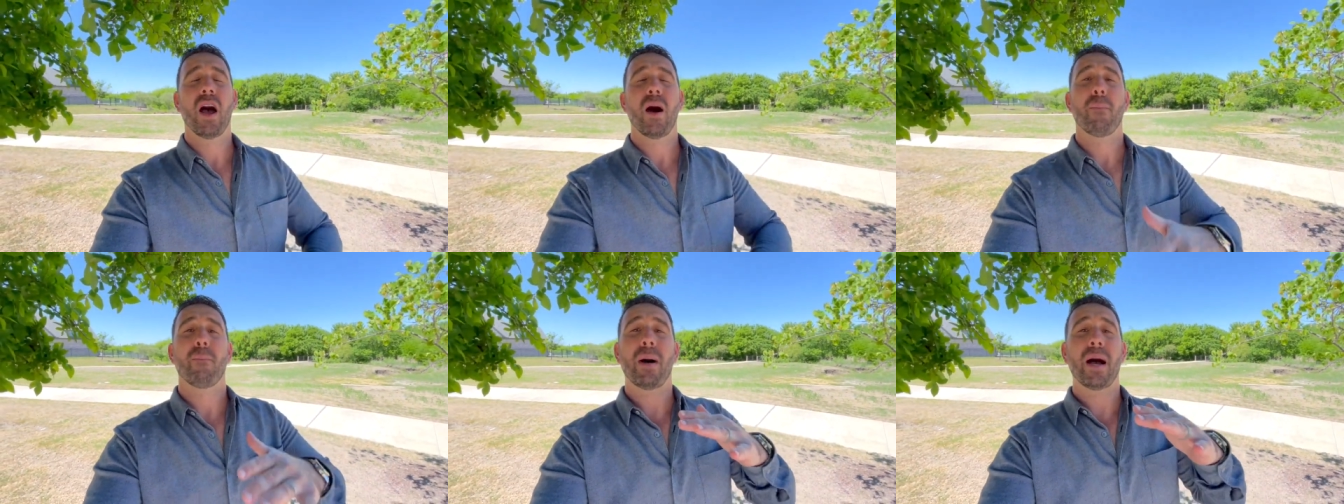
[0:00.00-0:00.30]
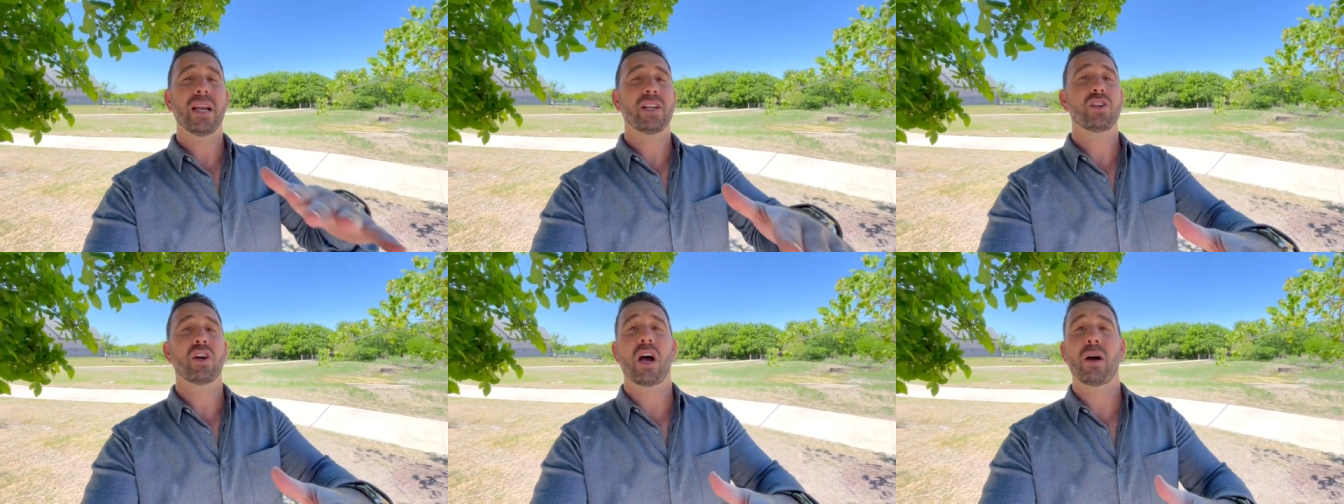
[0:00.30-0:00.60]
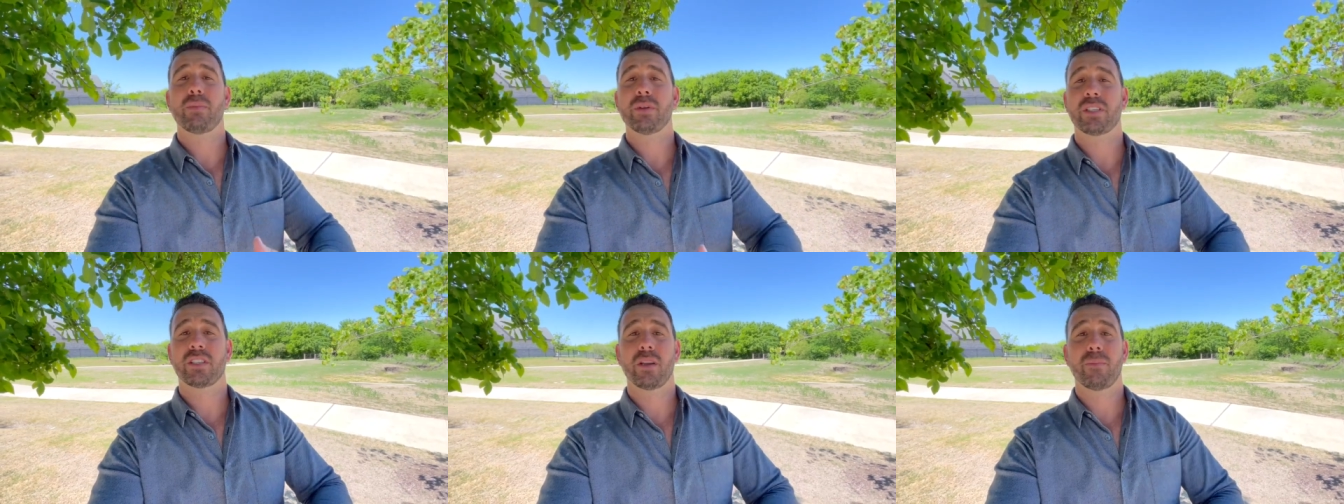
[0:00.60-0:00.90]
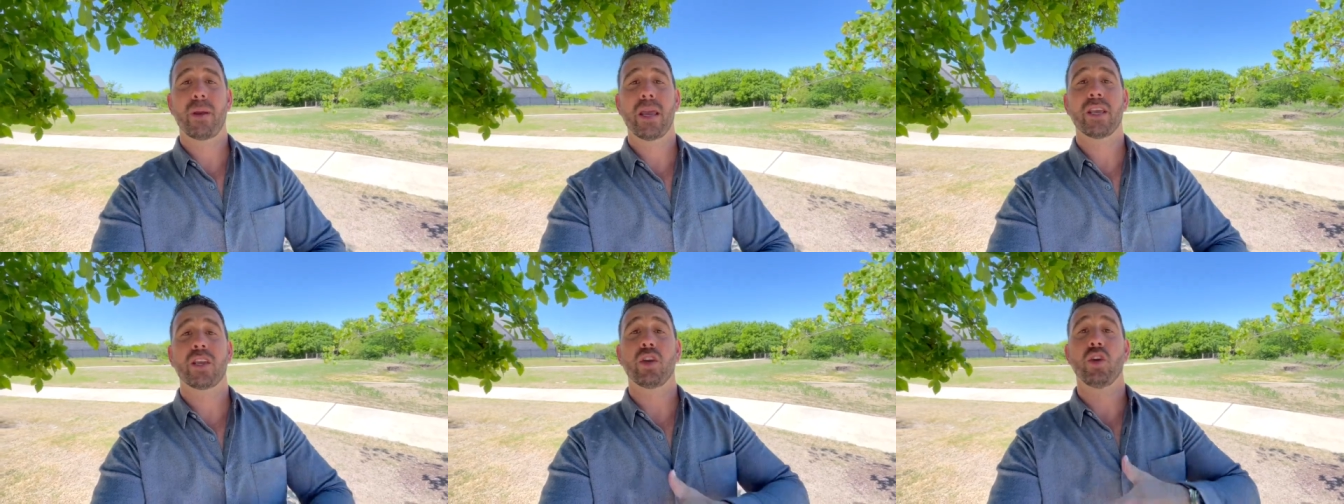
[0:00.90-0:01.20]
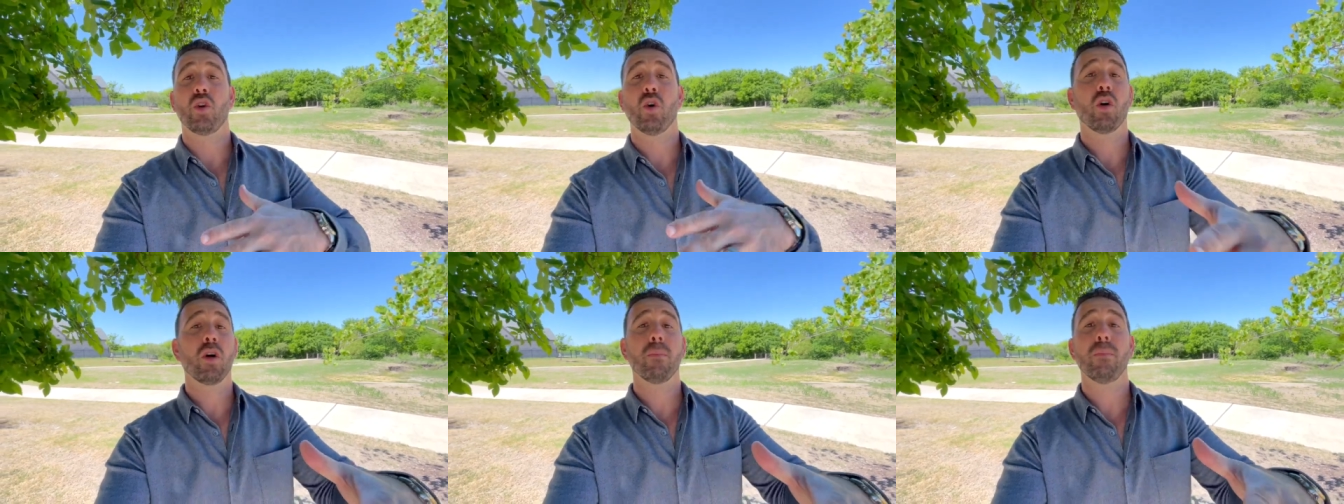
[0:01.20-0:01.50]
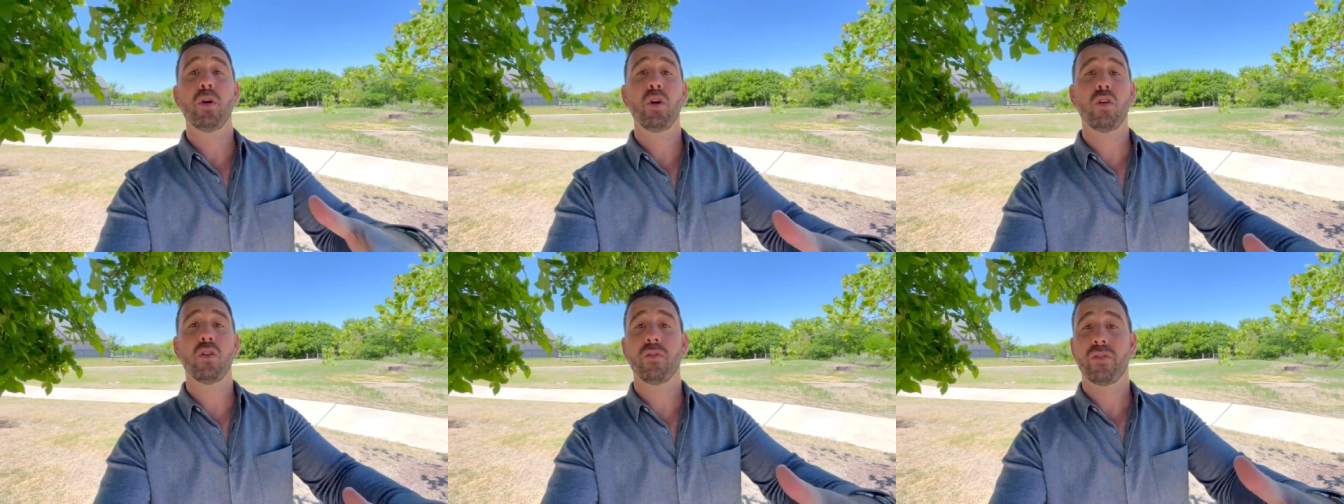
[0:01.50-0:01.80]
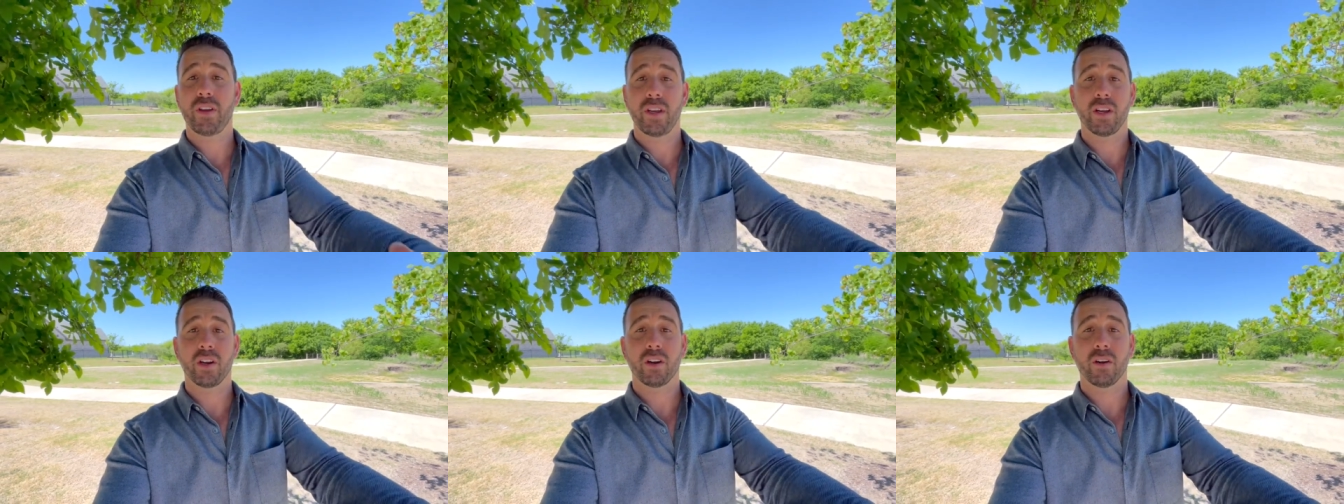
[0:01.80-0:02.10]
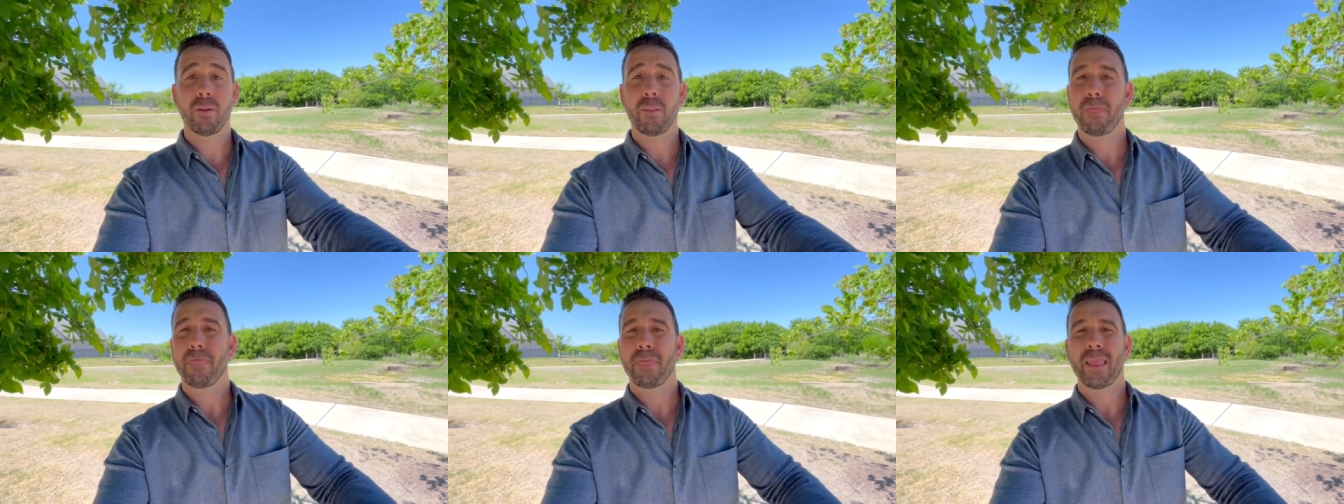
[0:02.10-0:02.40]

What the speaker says: My job is to make your move here